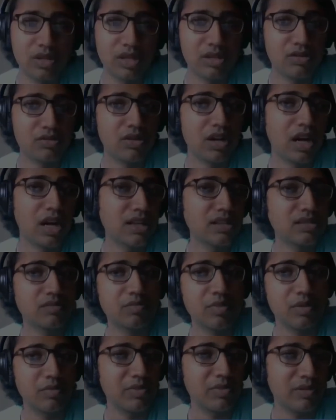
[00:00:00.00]
good thing to ask
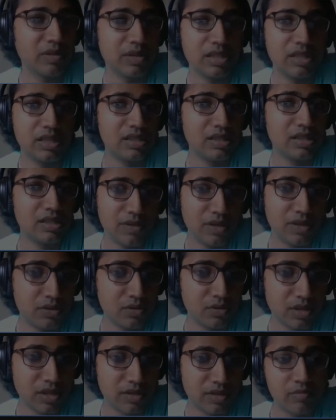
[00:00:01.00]
people when they say if they
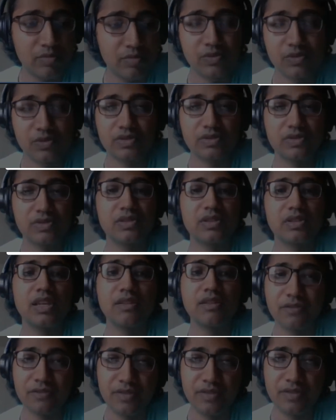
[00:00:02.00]
don't have a positions,
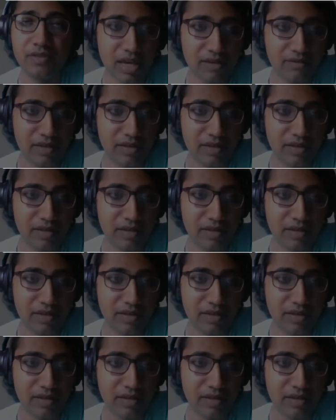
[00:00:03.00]
if